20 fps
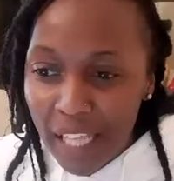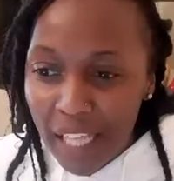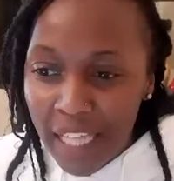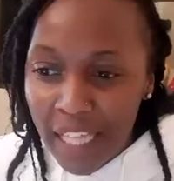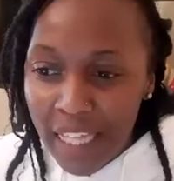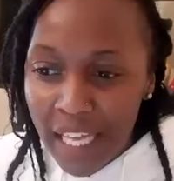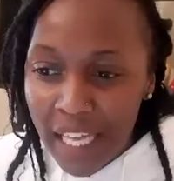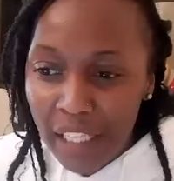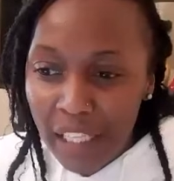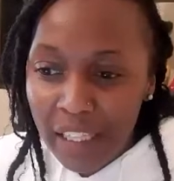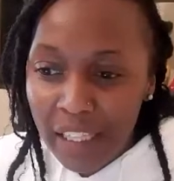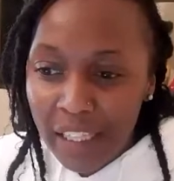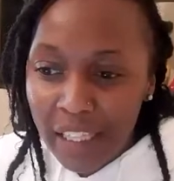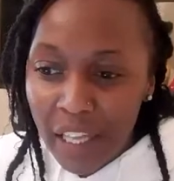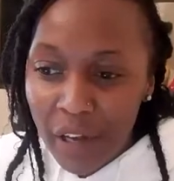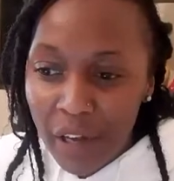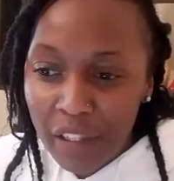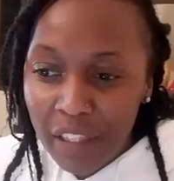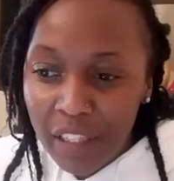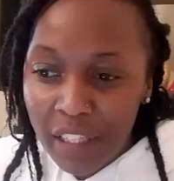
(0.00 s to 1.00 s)
think
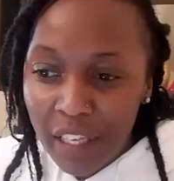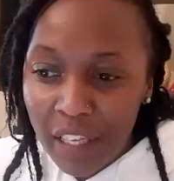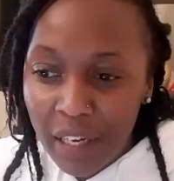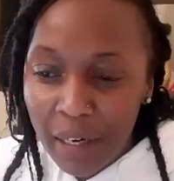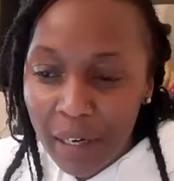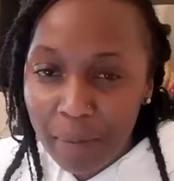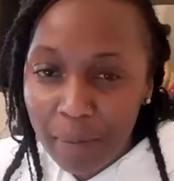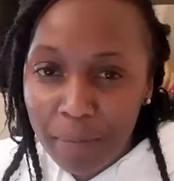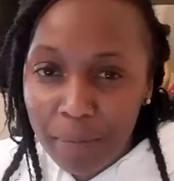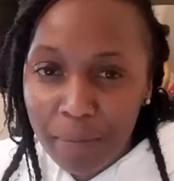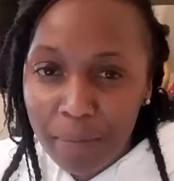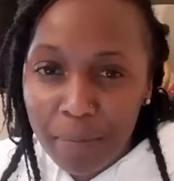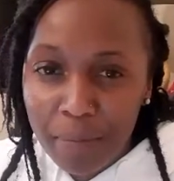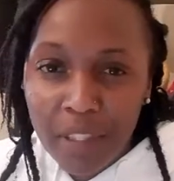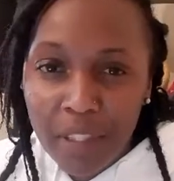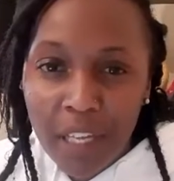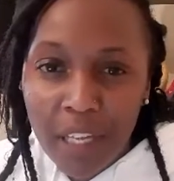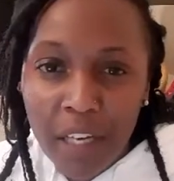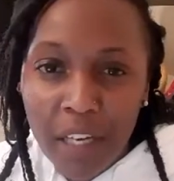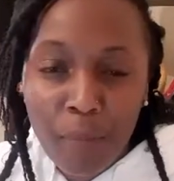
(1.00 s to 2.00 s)
that the
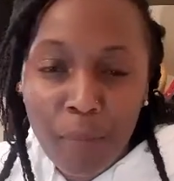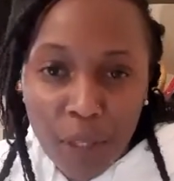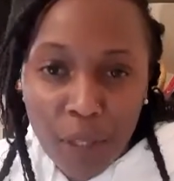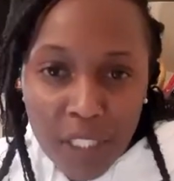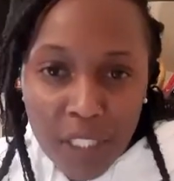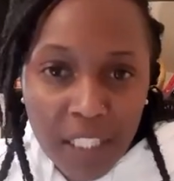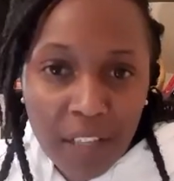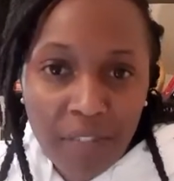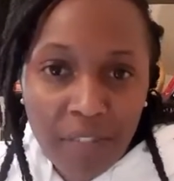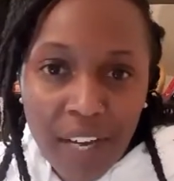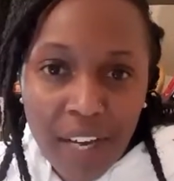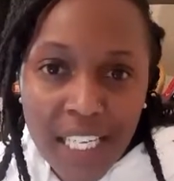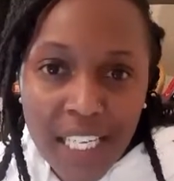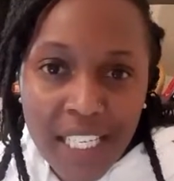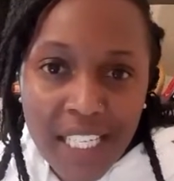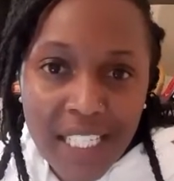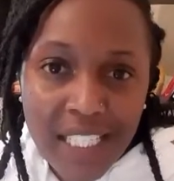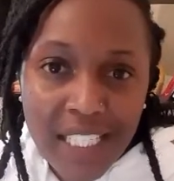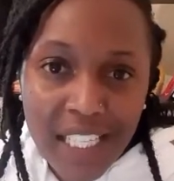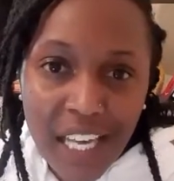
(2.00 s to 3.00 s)
report and the
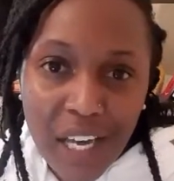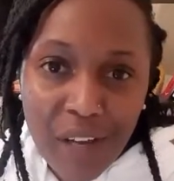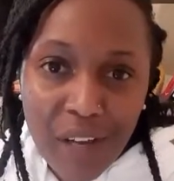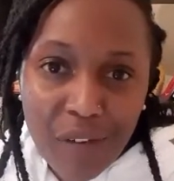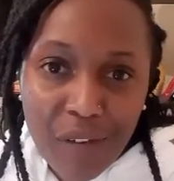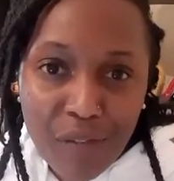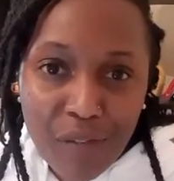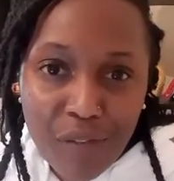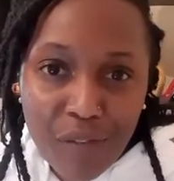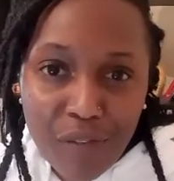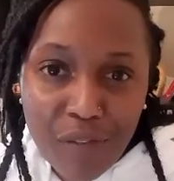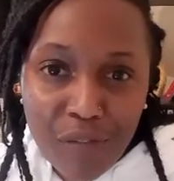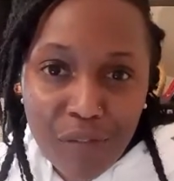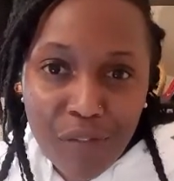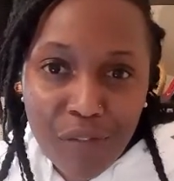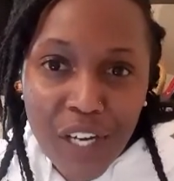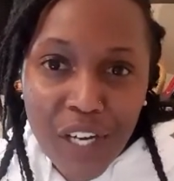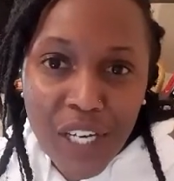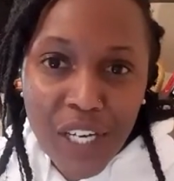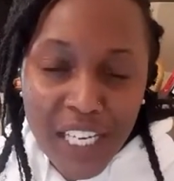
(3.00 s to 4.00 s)
findings gave
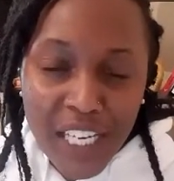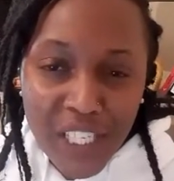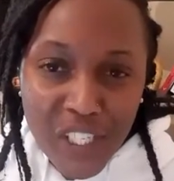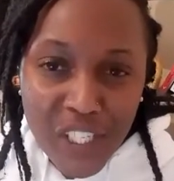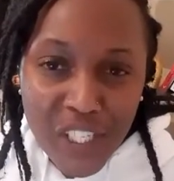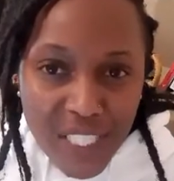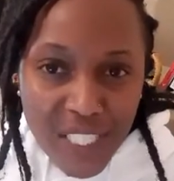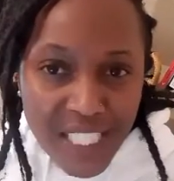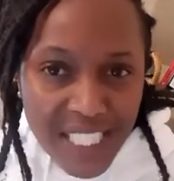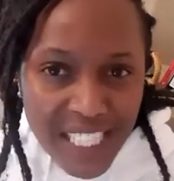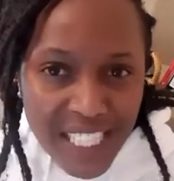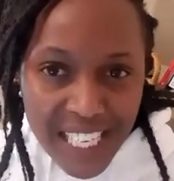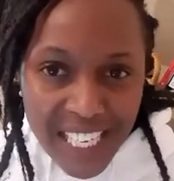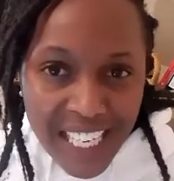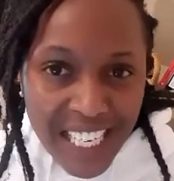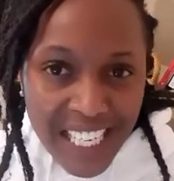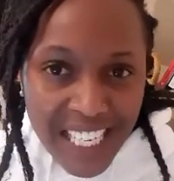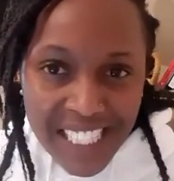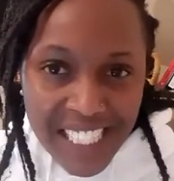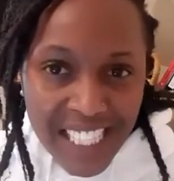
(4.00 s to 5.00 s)
very
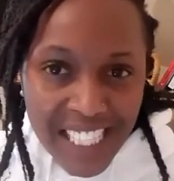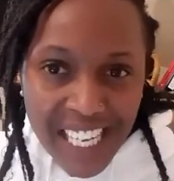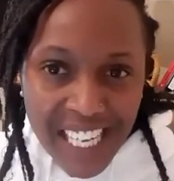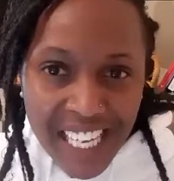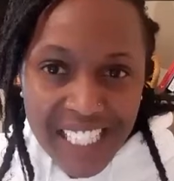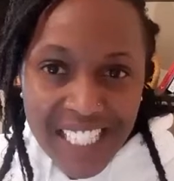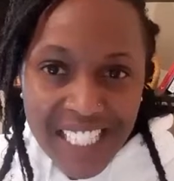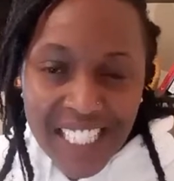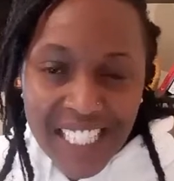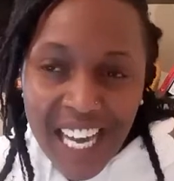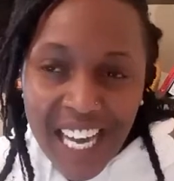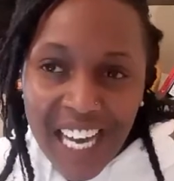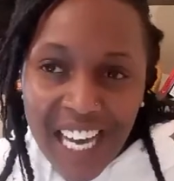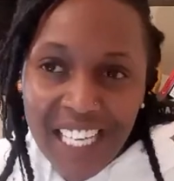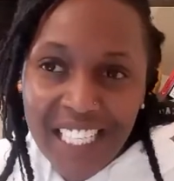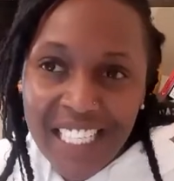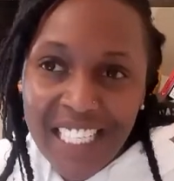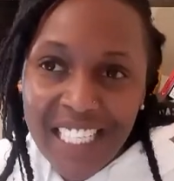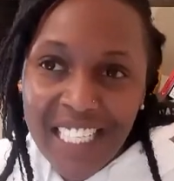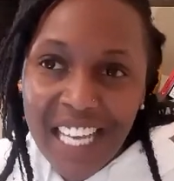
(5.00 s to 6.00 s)
interesting insights.
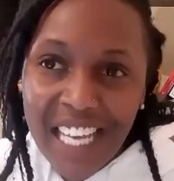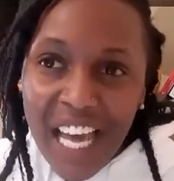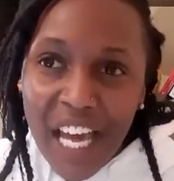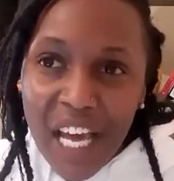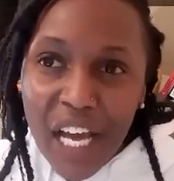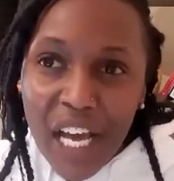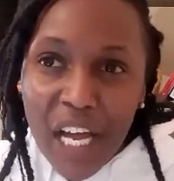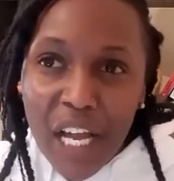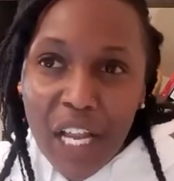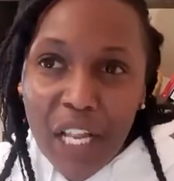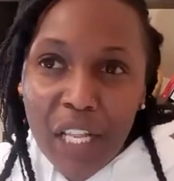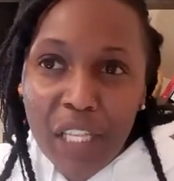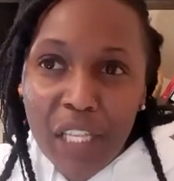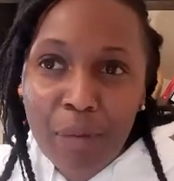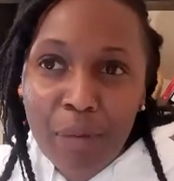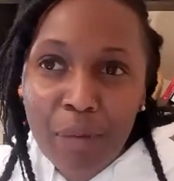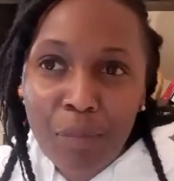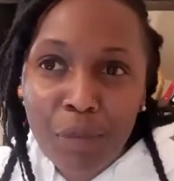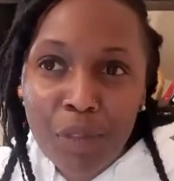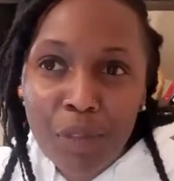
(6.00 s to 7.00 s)
And
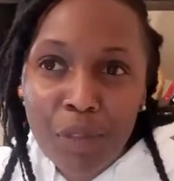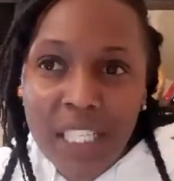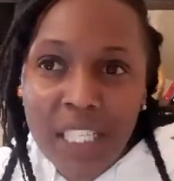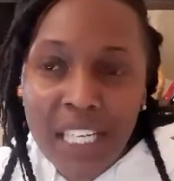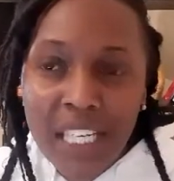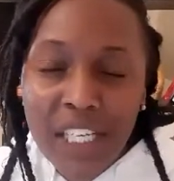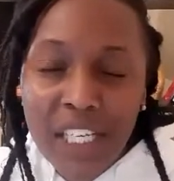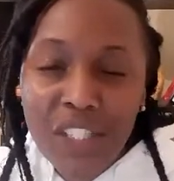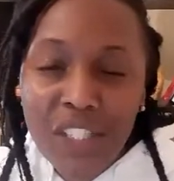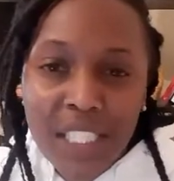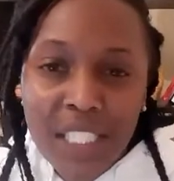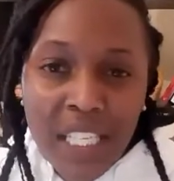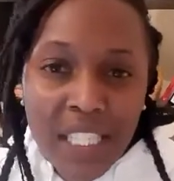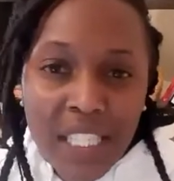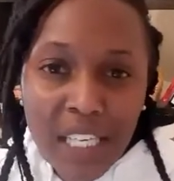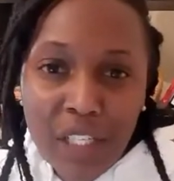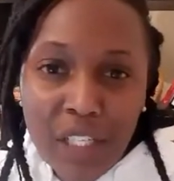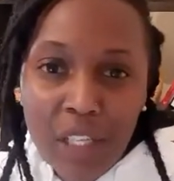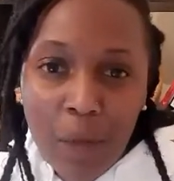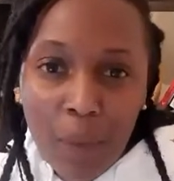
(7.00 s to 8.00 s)
the most interesting
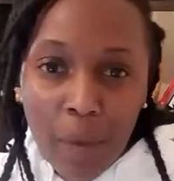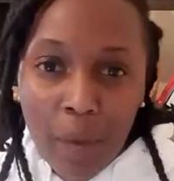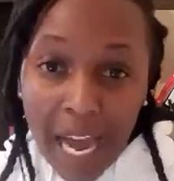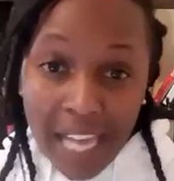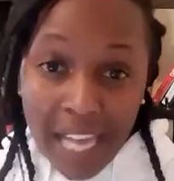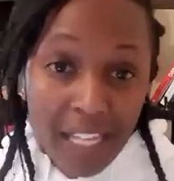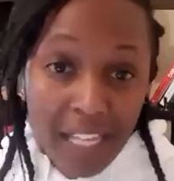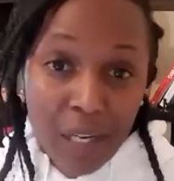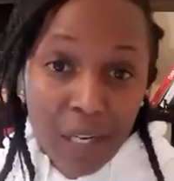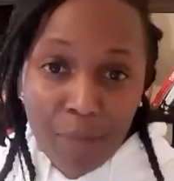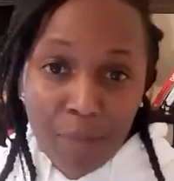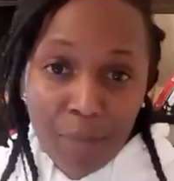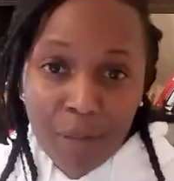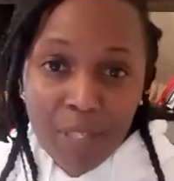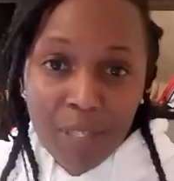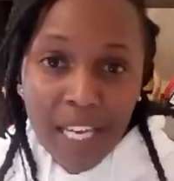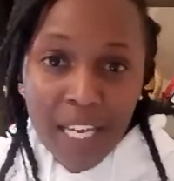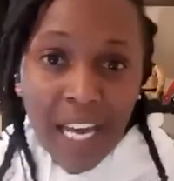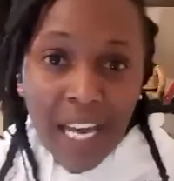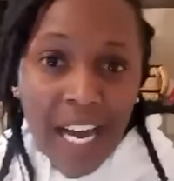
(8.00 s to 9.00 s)
thing, the way I think about
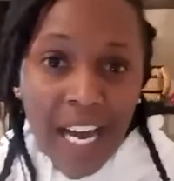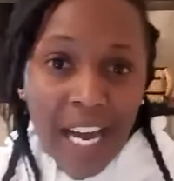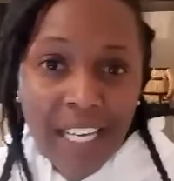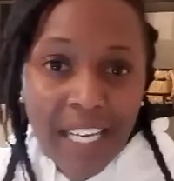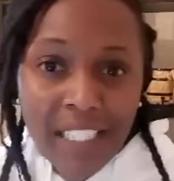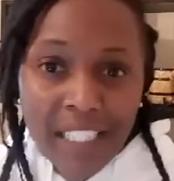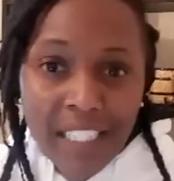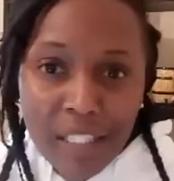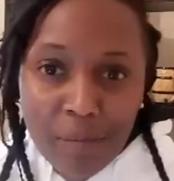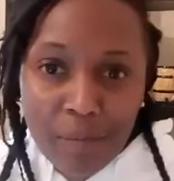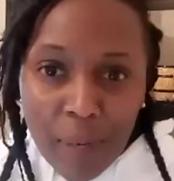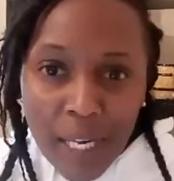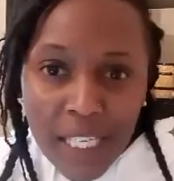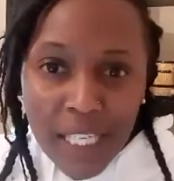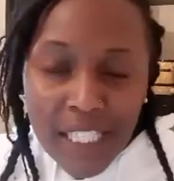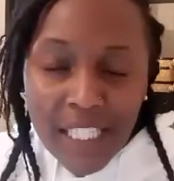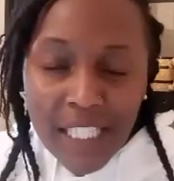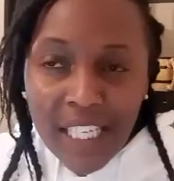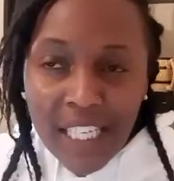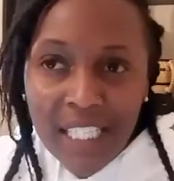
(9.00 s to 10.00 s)
AI in this
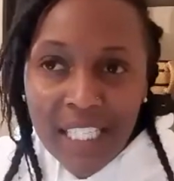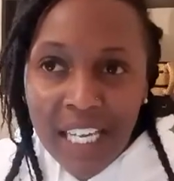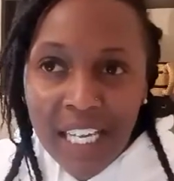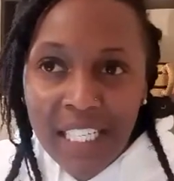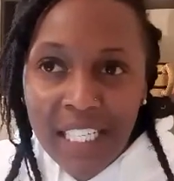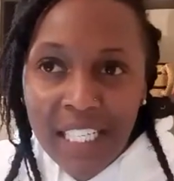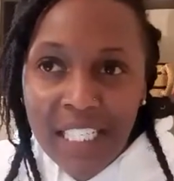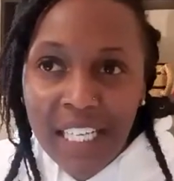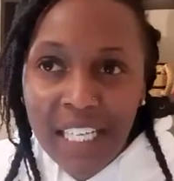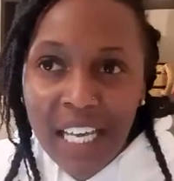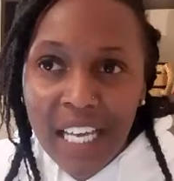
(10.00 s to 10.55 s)
space, is that